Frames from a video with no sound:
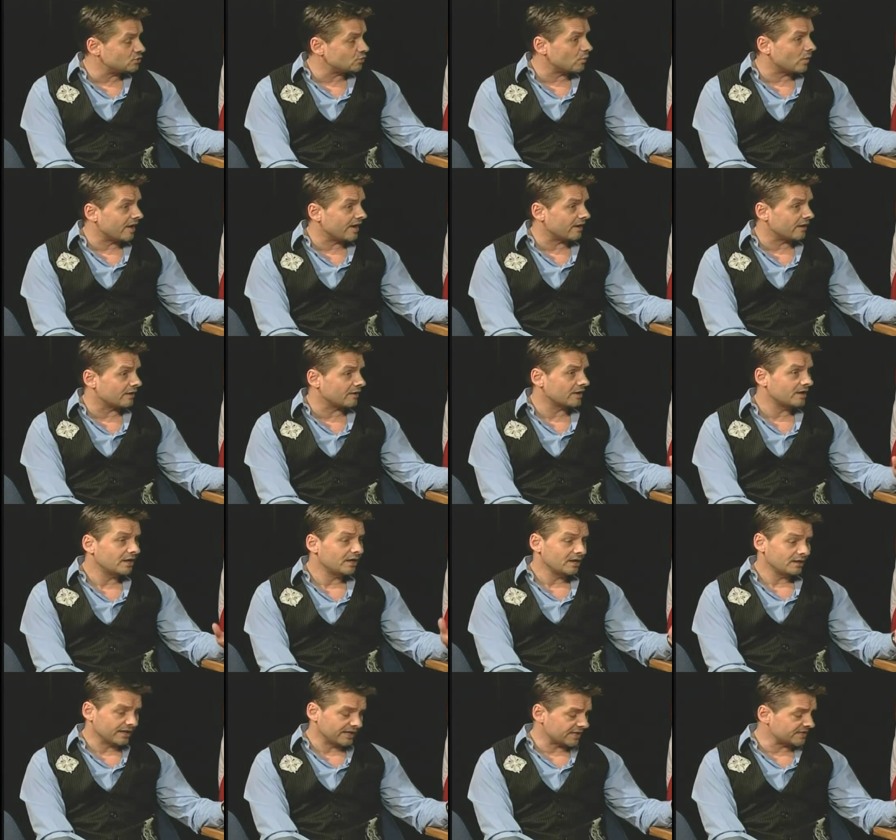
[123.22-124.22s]
where,
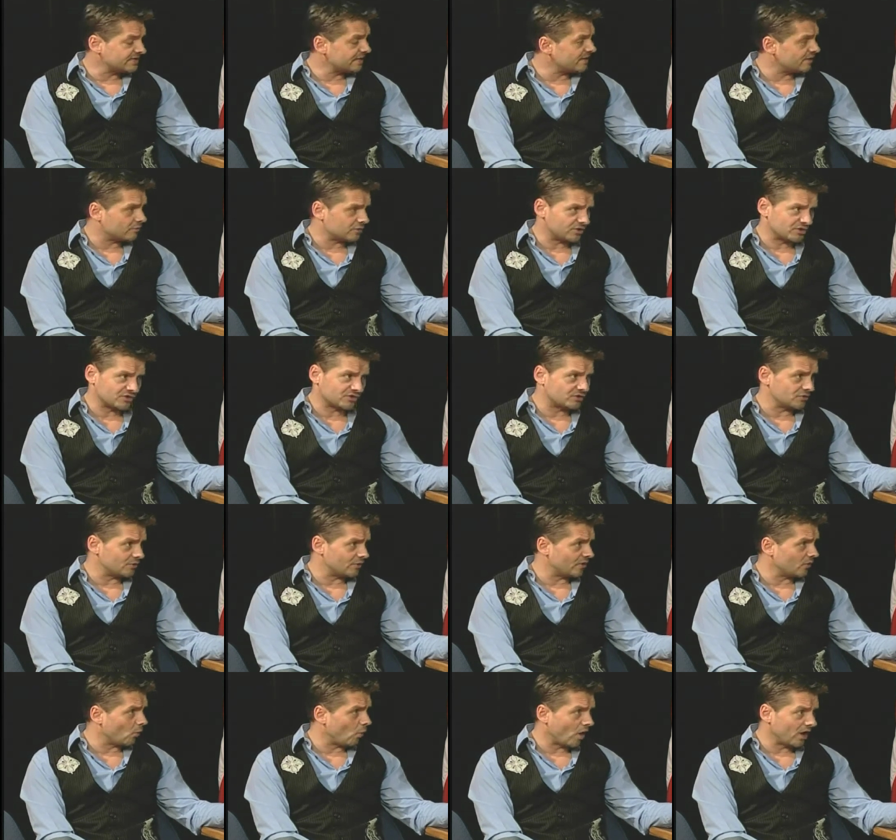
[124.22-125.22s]
like I said, they were just
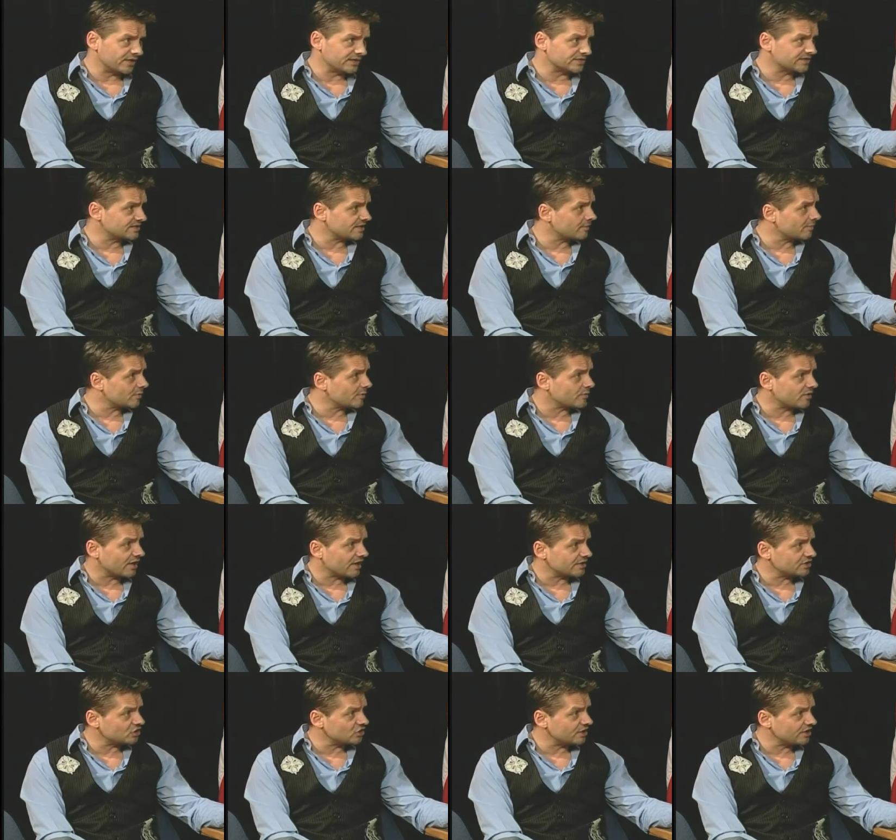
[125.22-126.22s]
doing one summer
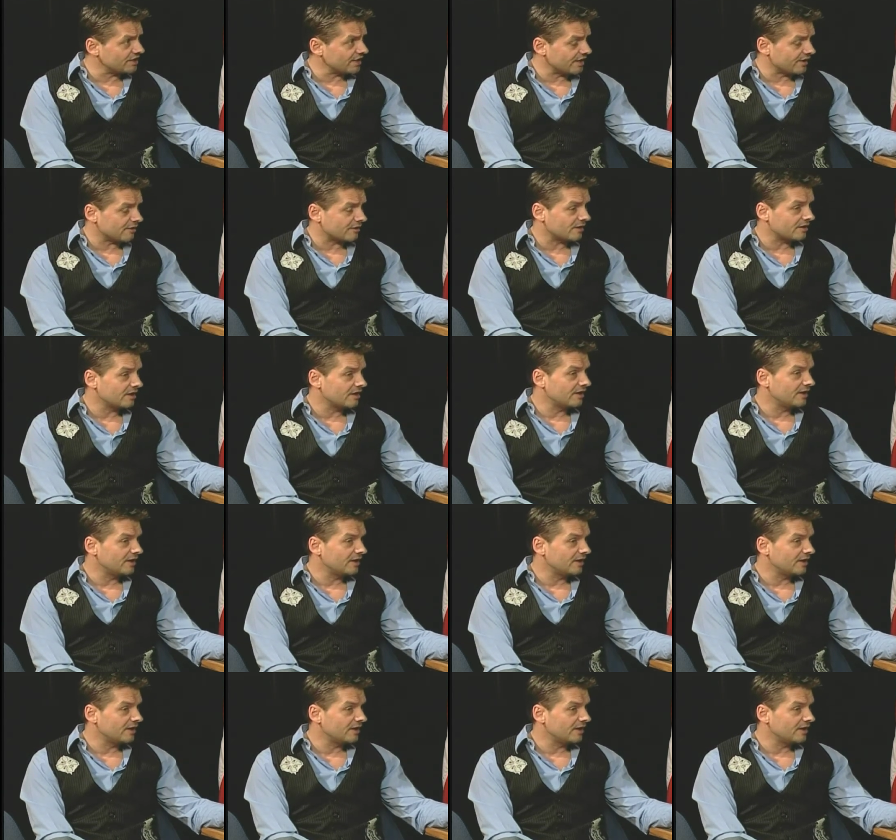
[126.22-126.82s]
production a year.